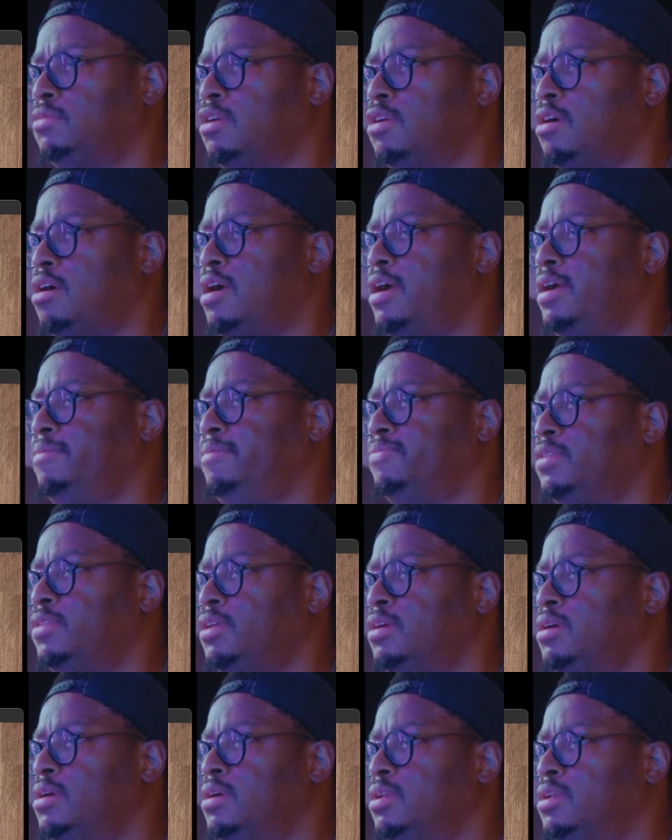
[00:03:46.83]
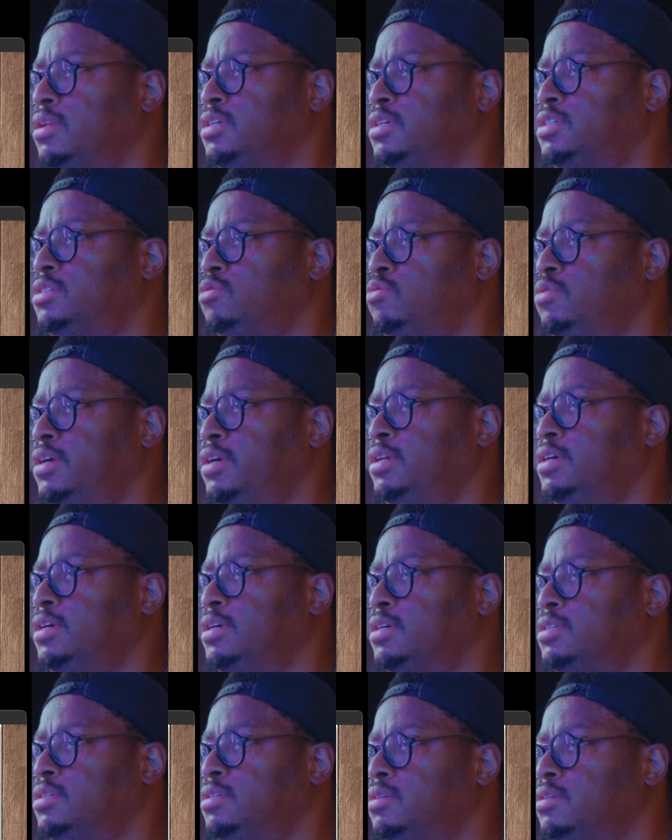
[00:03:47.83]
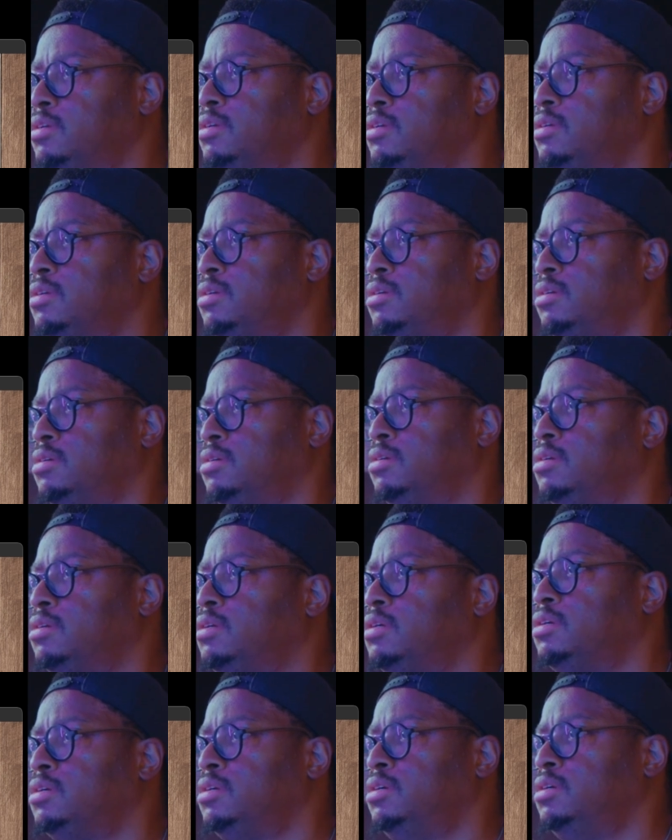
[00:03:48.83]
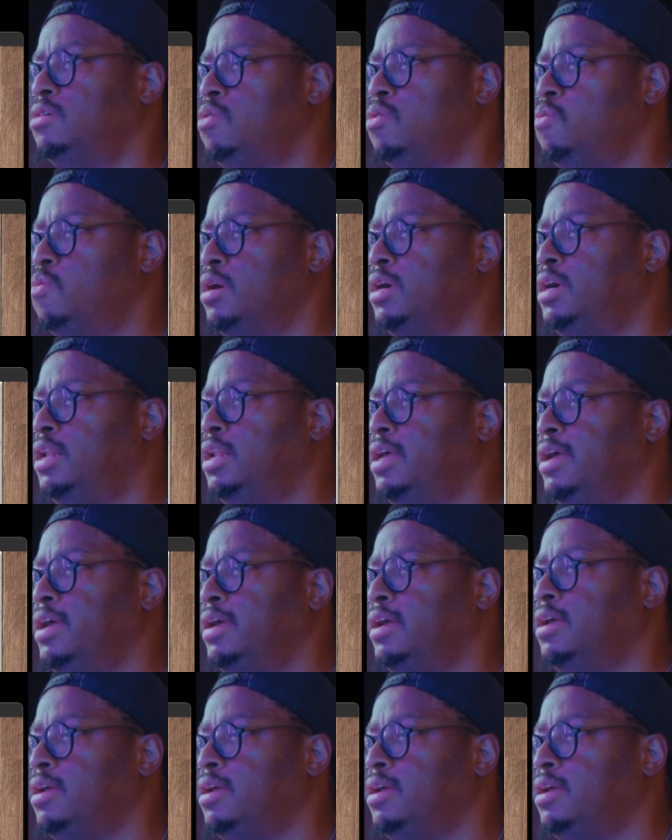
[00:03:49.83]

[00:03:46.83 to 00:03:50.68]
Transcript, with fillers: All right, let's swing this. One click.